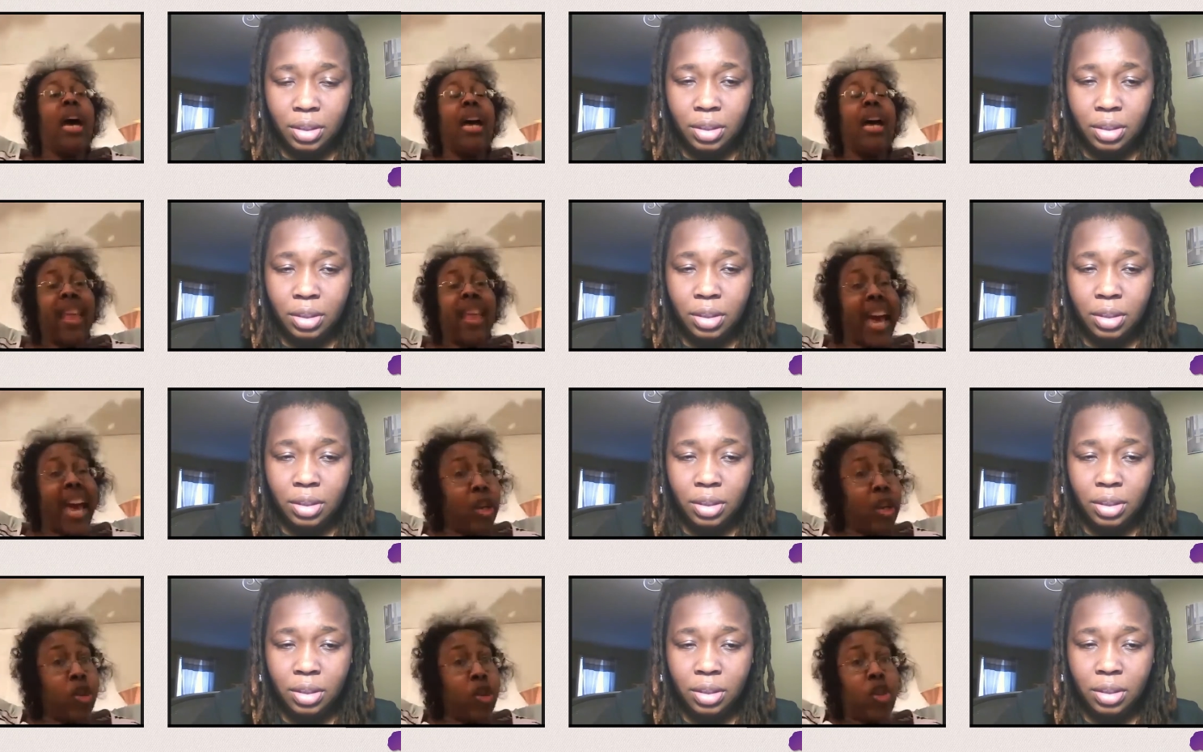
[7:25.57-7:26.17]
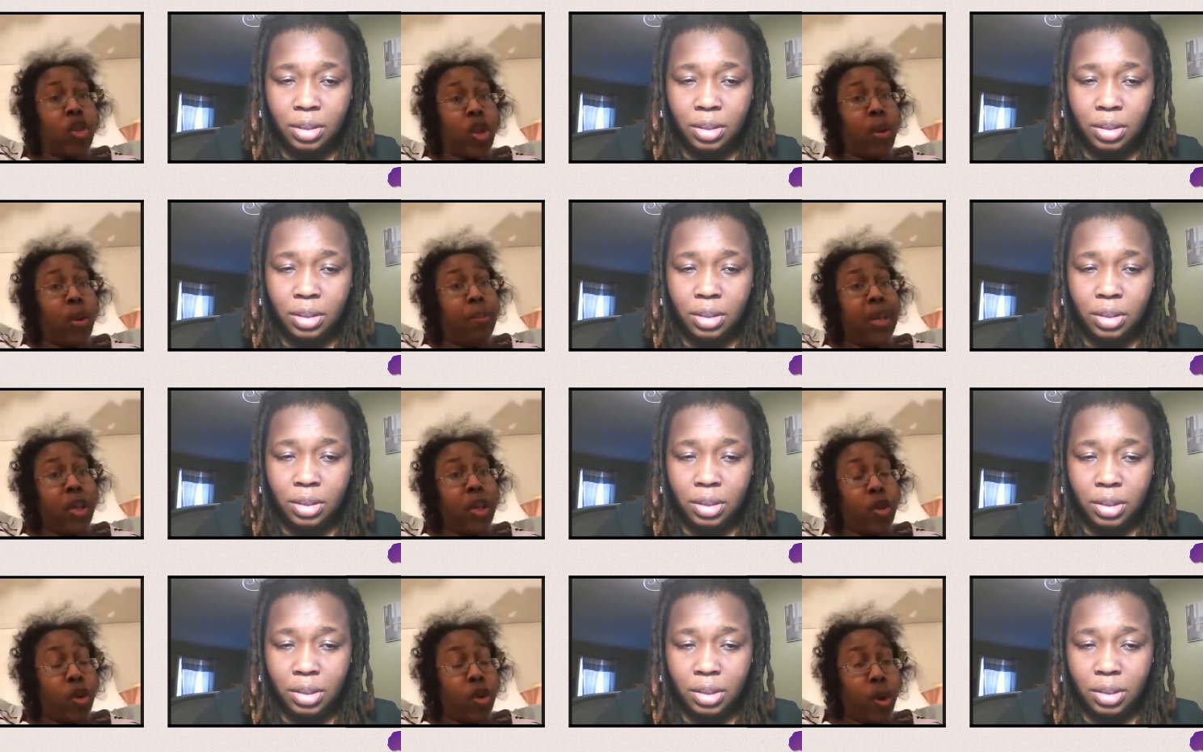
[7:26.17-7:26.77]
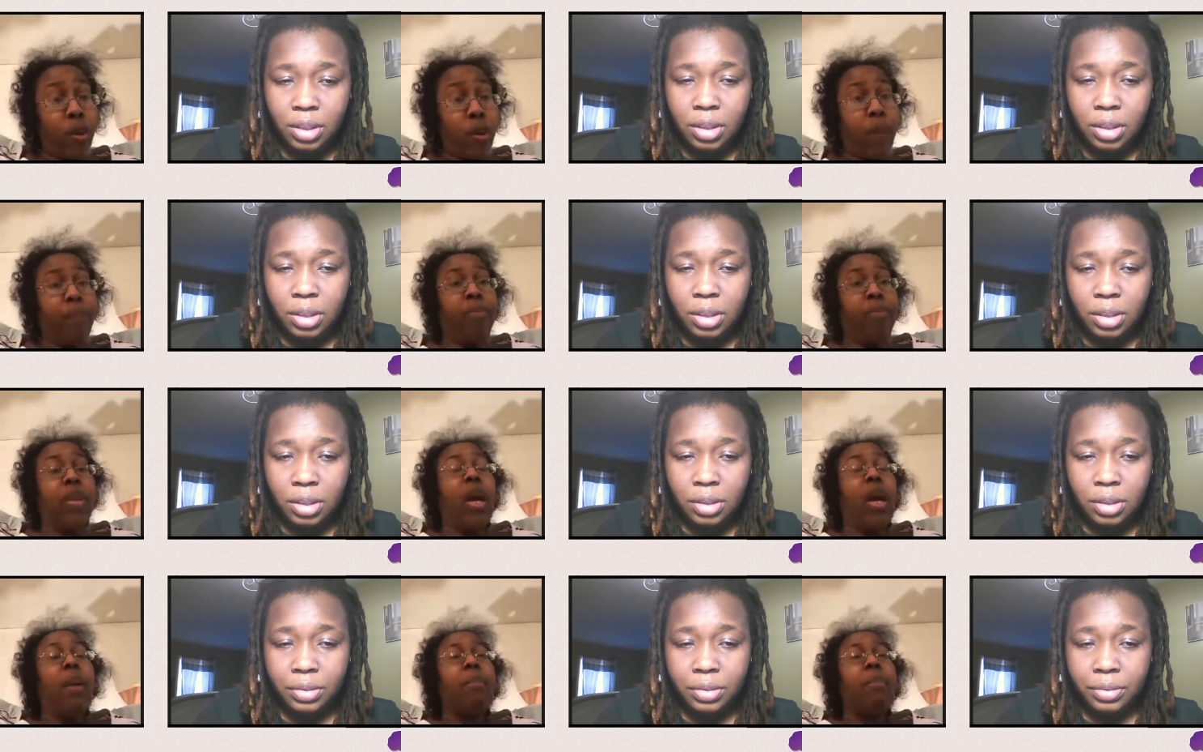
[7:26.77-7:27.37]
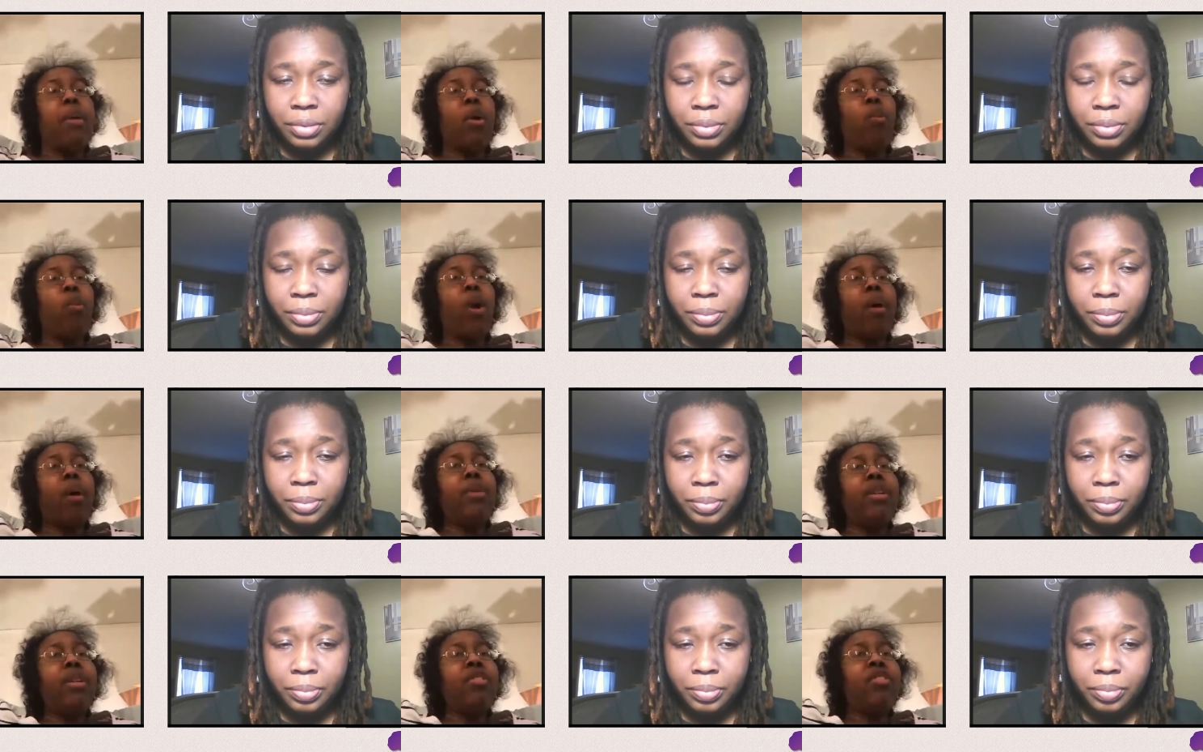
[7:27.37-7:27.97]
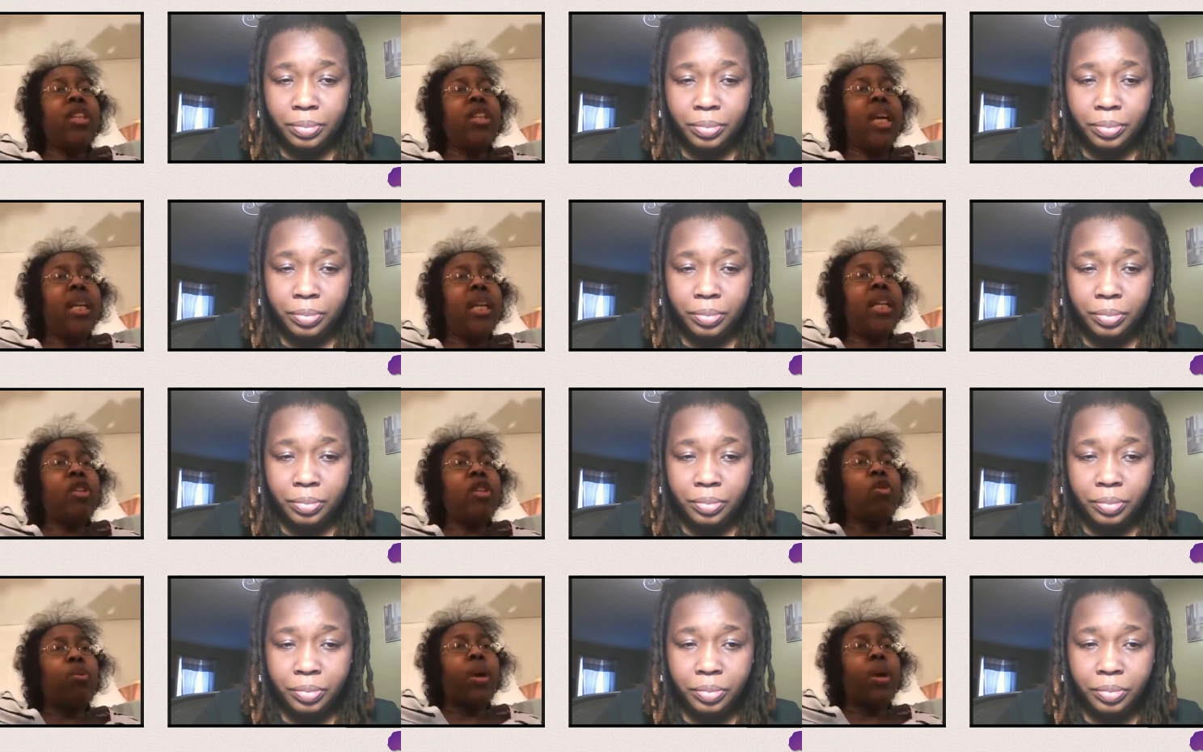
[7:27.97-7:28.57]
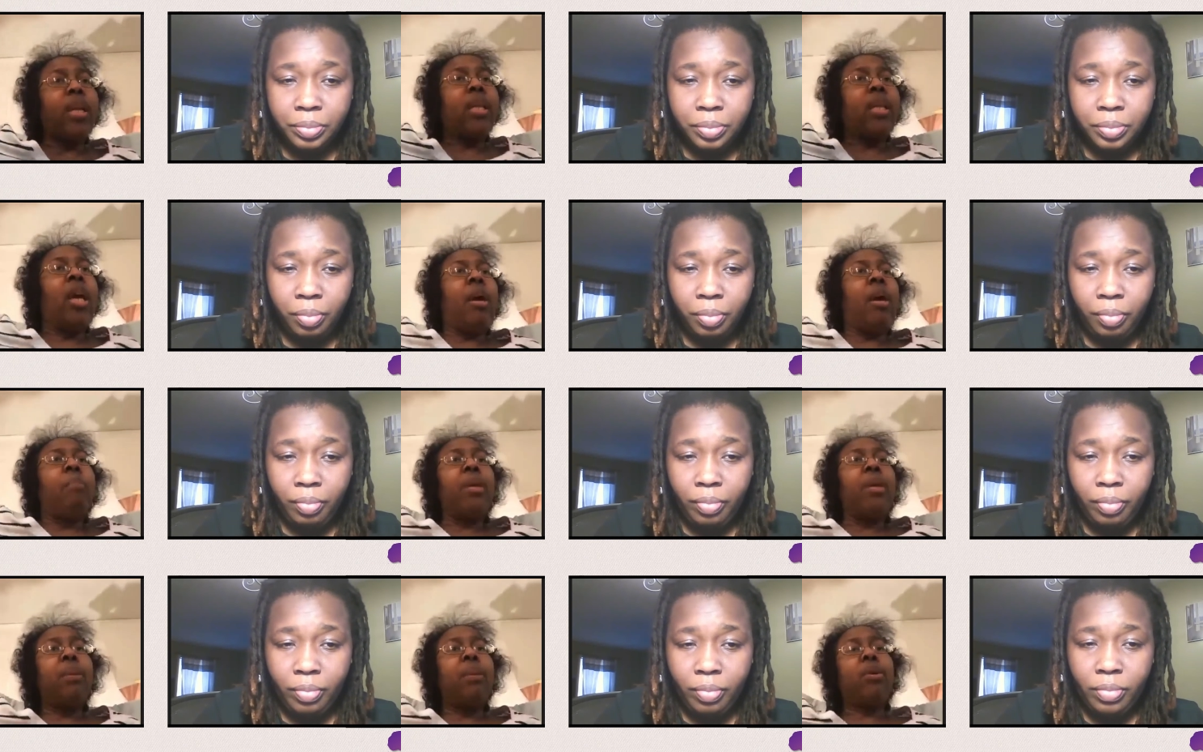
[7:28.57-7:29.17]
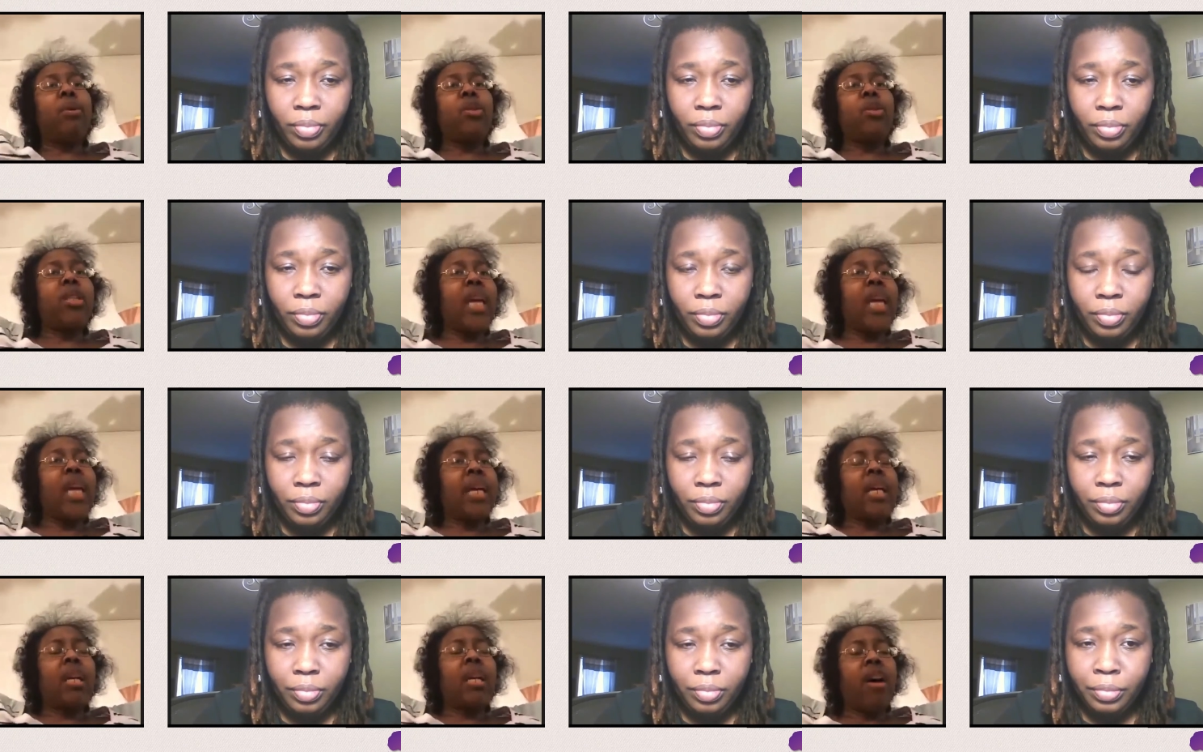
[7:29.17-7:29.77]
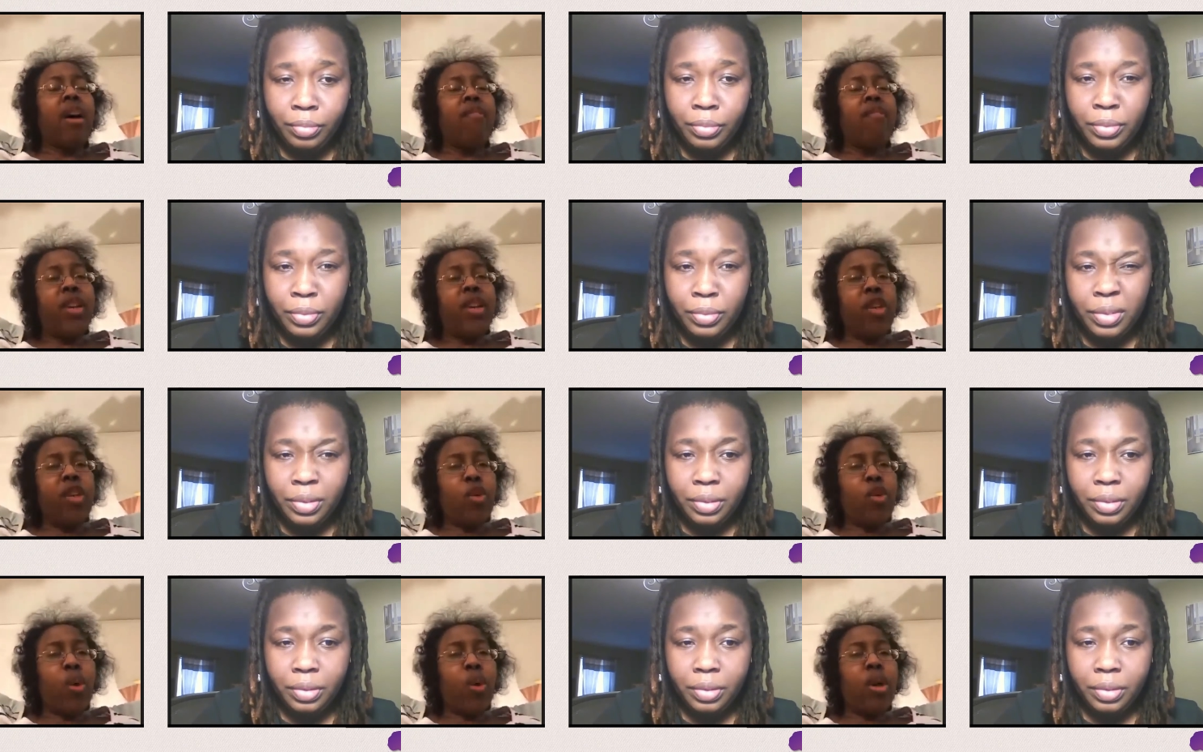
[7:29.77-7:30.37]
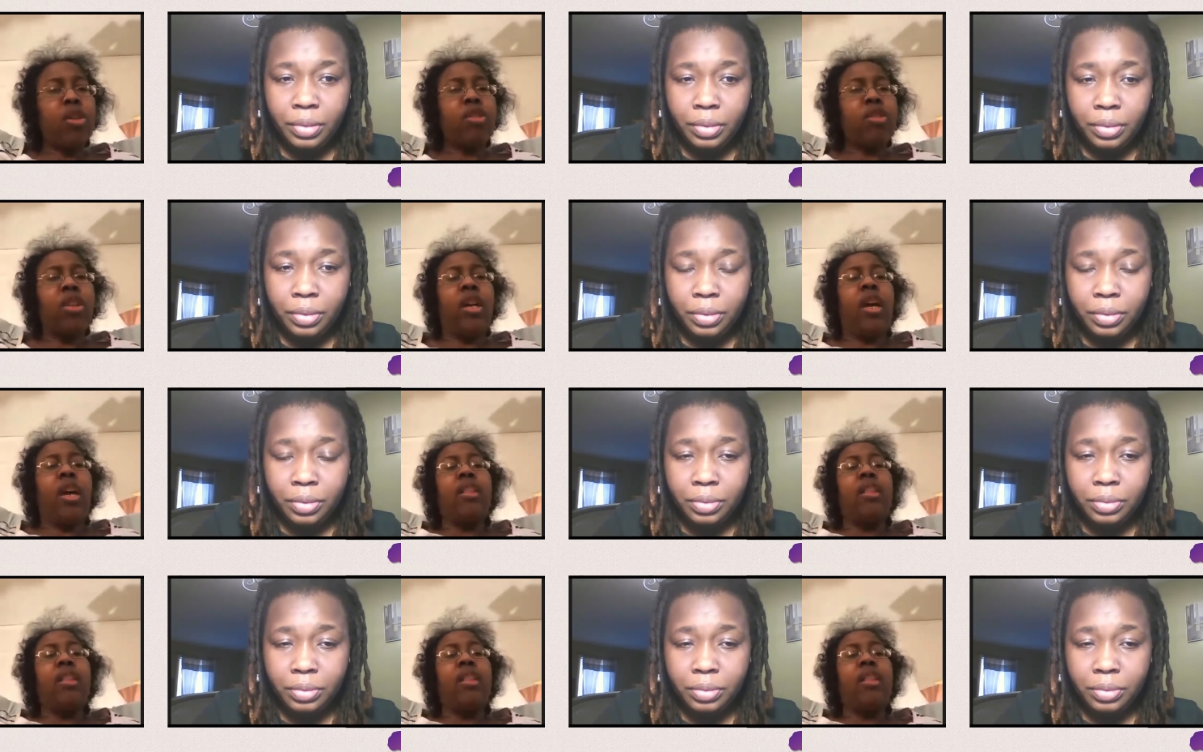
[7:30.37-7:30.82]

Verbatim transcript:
Speaker 1: That could still be true, but what we've seen is when people take enough fish oils,